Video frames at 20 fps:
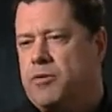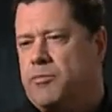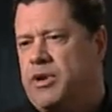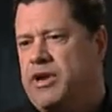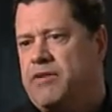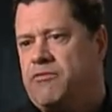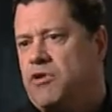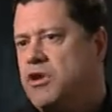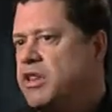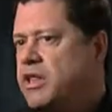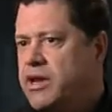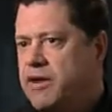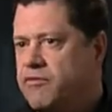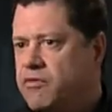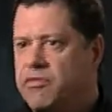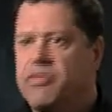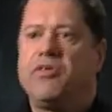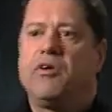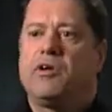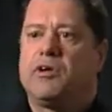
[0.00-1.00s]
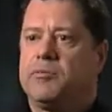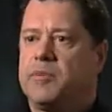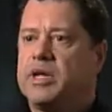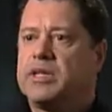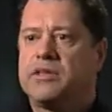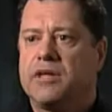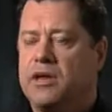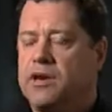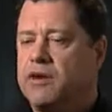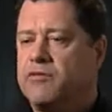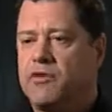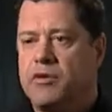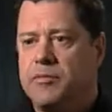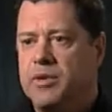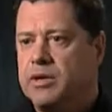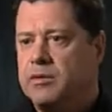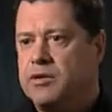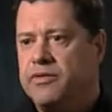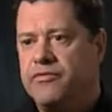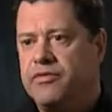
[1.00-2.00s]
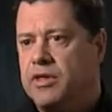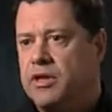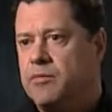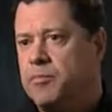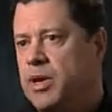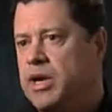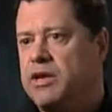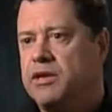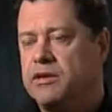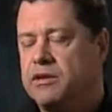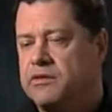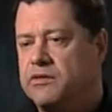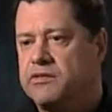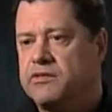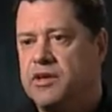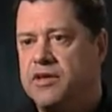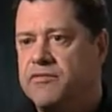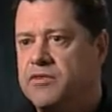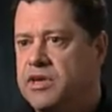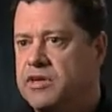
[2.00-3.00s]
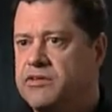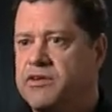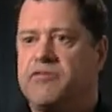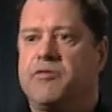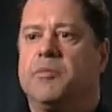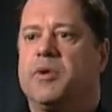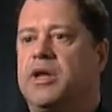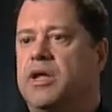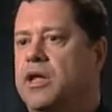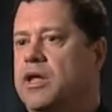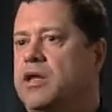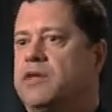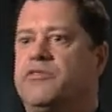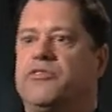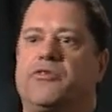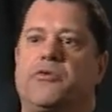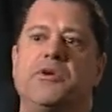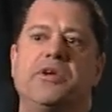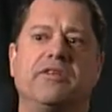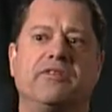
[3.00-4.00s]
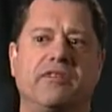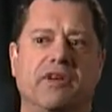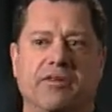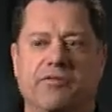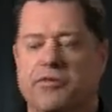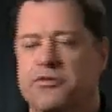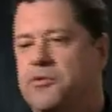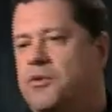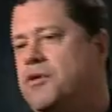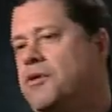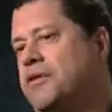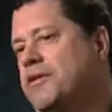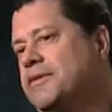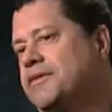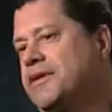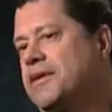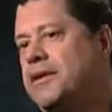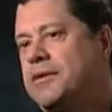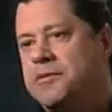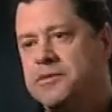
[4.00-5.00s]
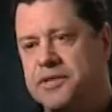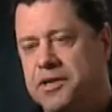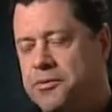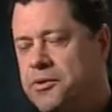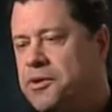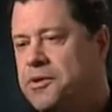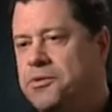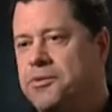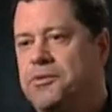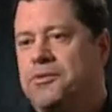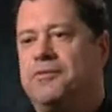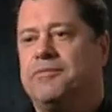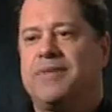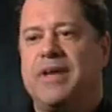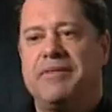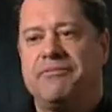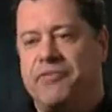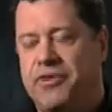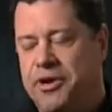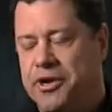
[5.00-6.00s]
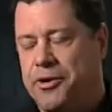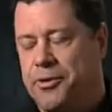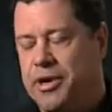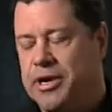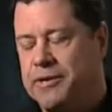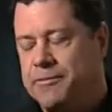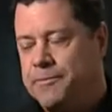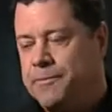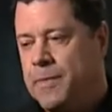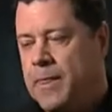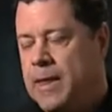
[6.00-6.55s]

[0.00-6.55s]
Nobody really ever thought about that ever. I mean, if you think back into the 70s, everybody had screensavers run all the time because they were cool, not very green.